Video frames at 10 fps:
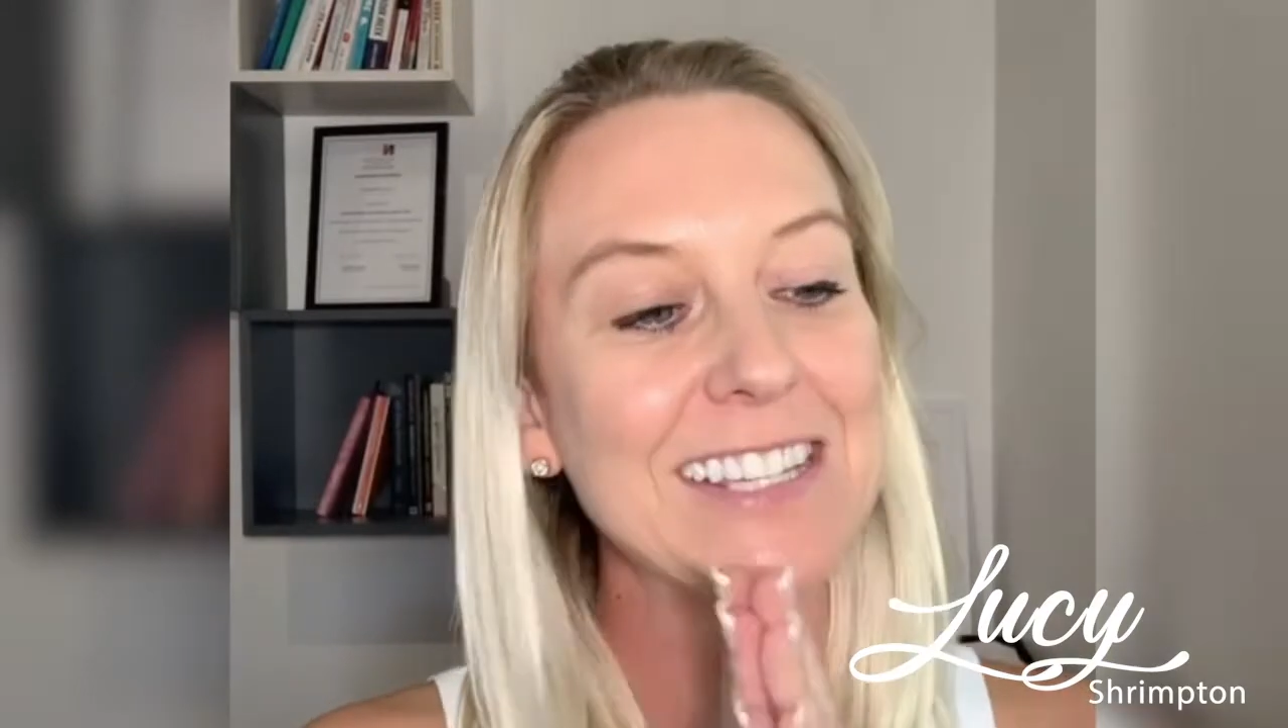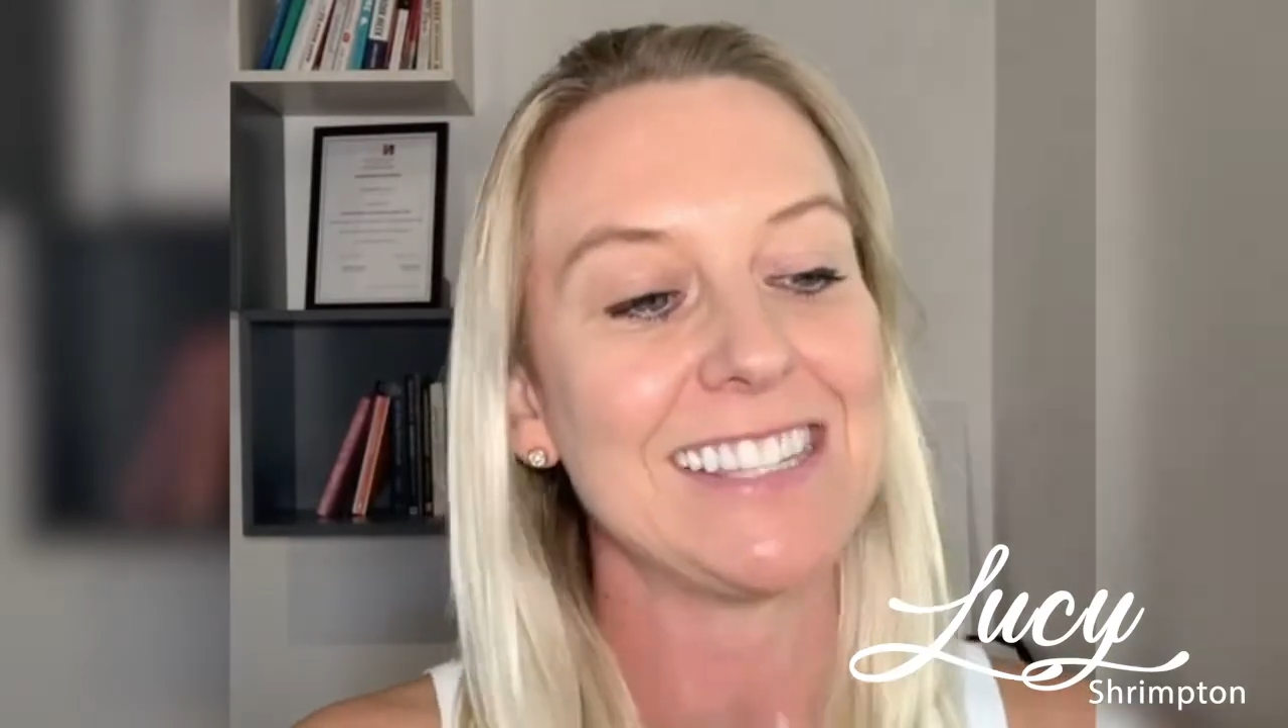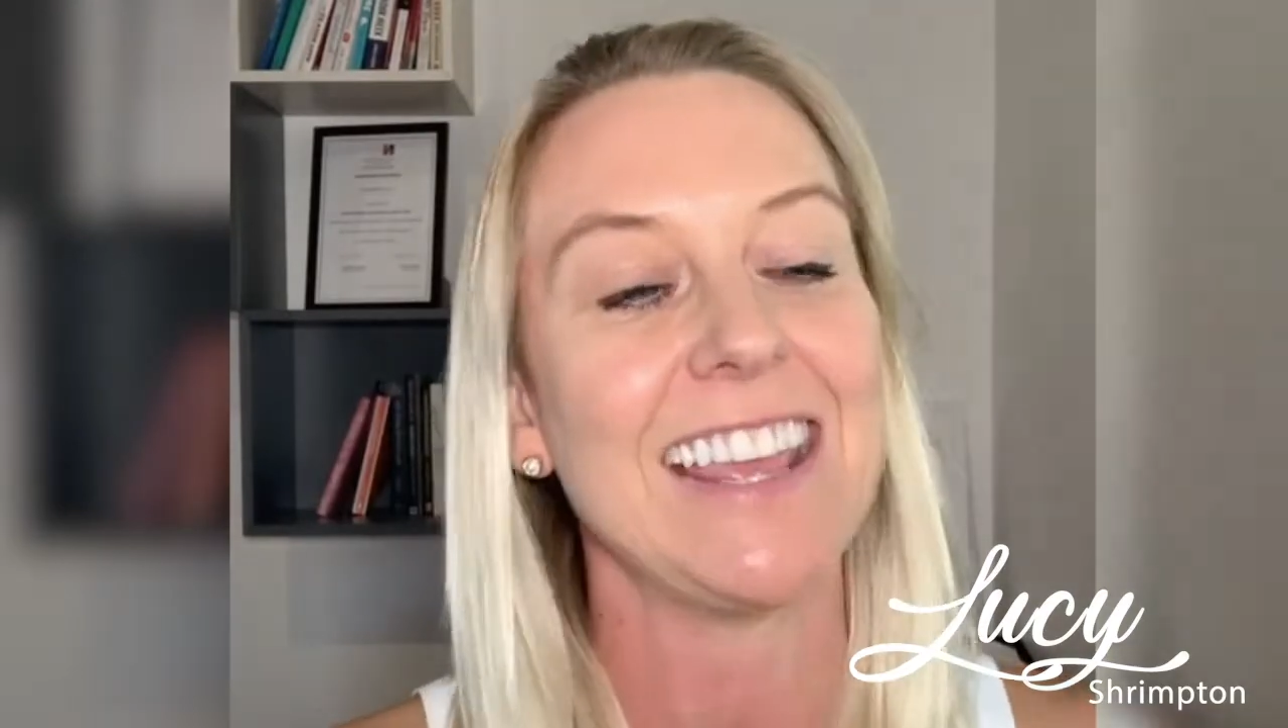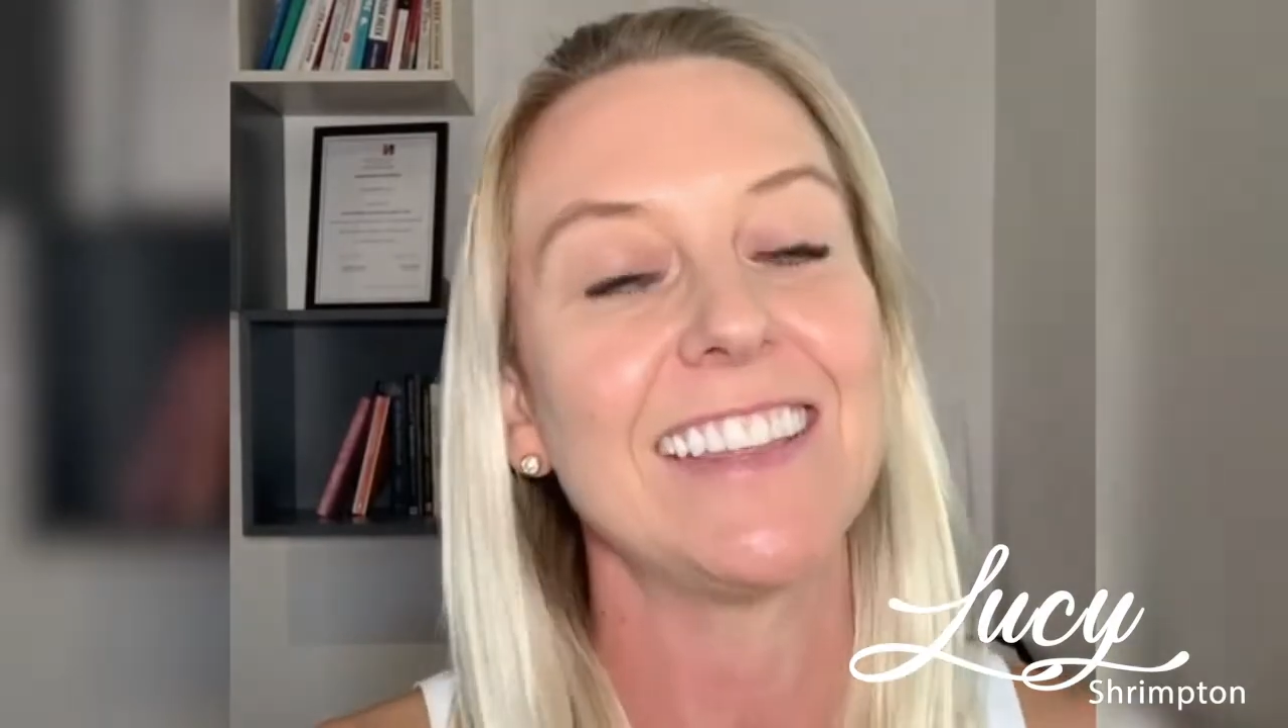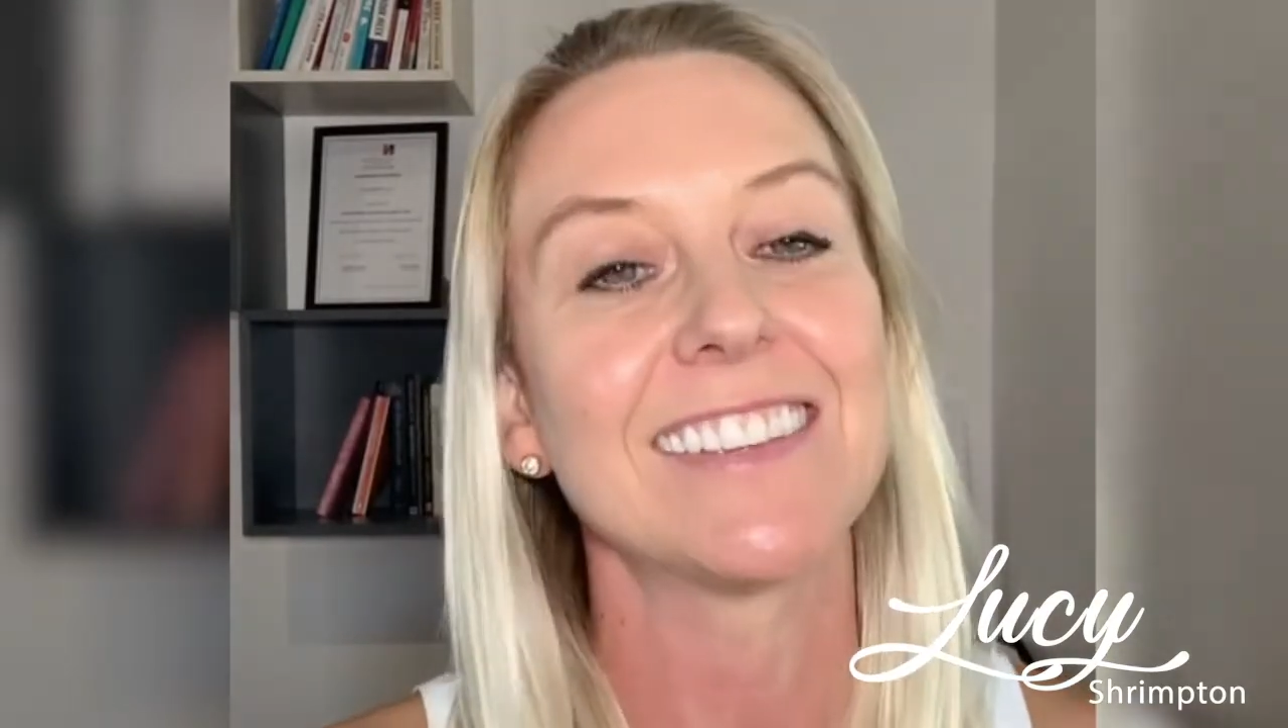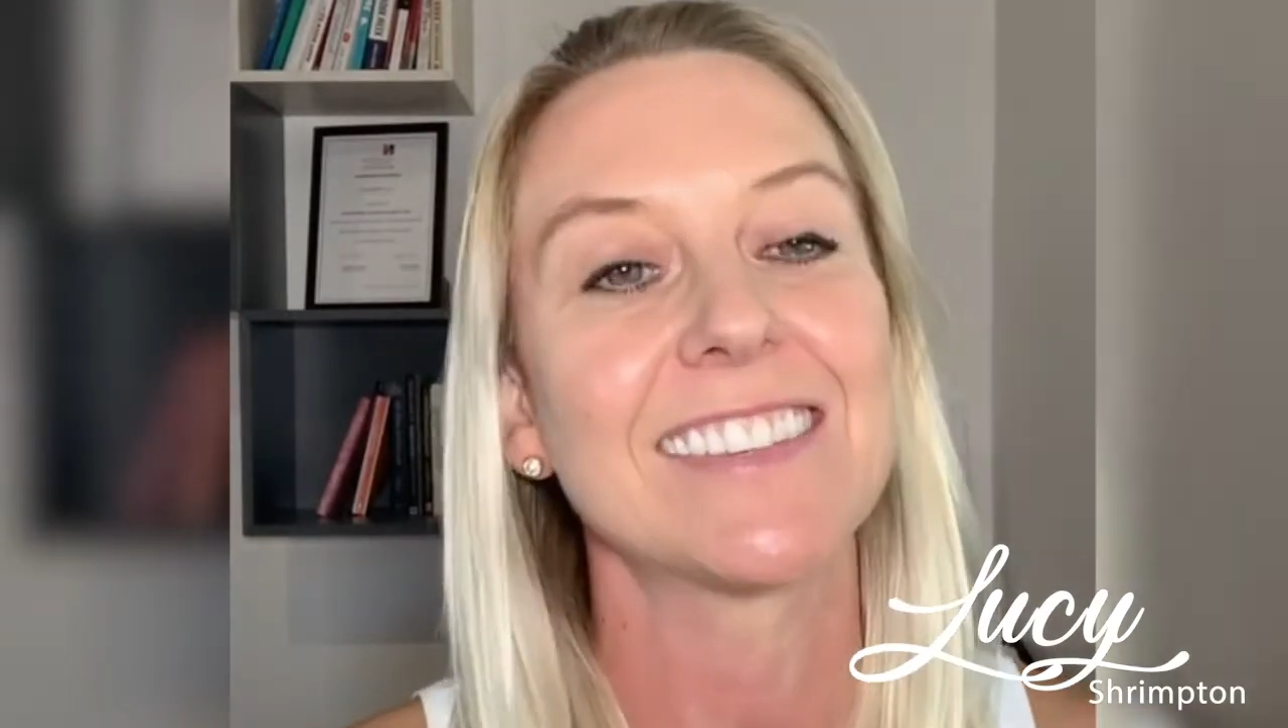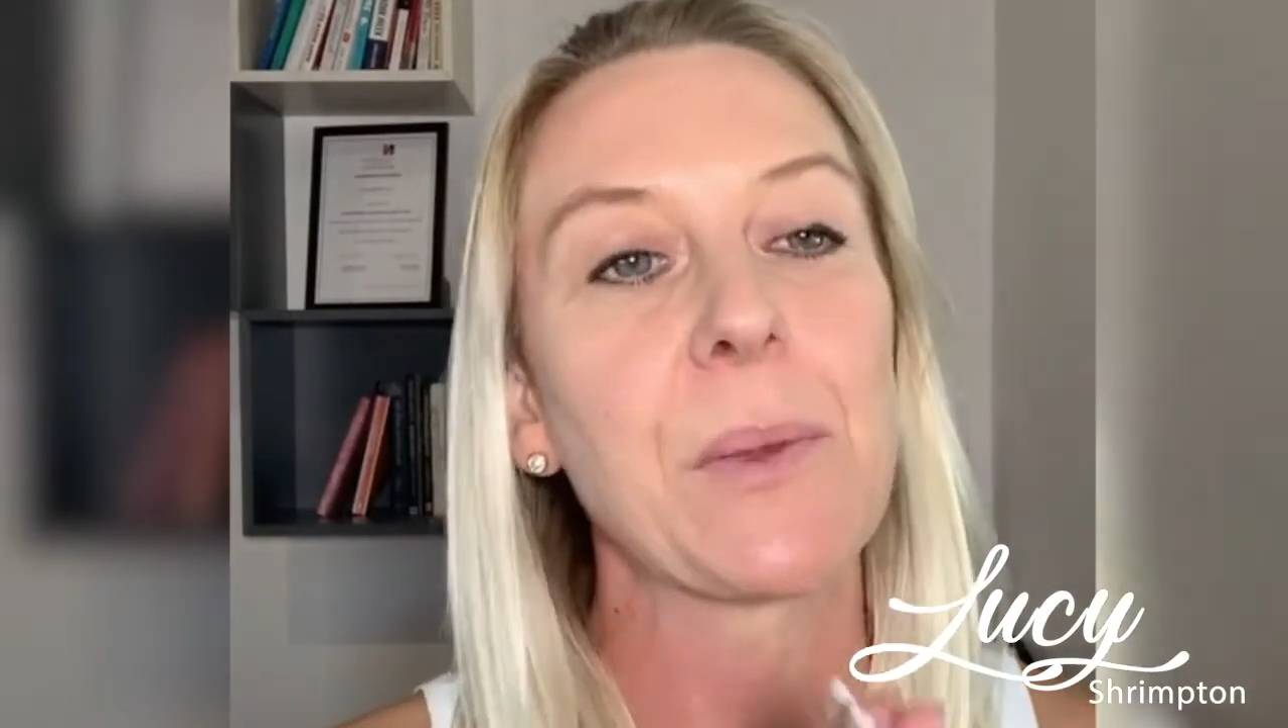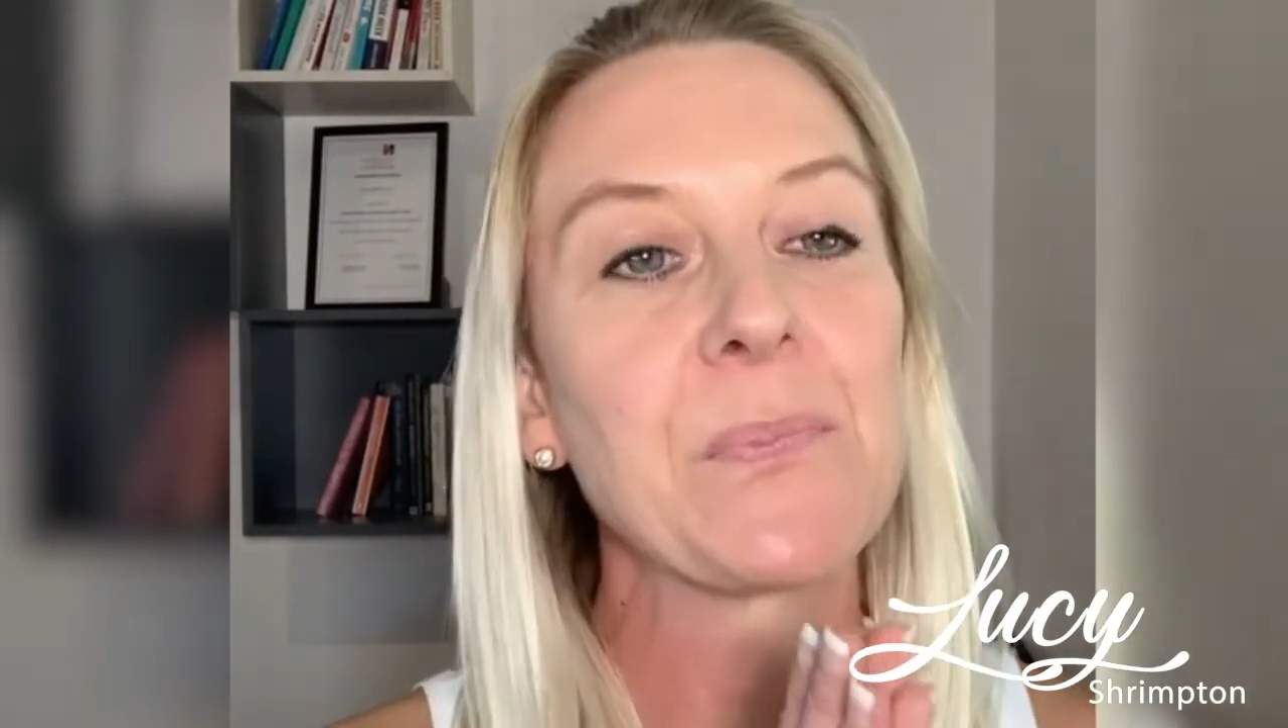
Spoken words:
say this.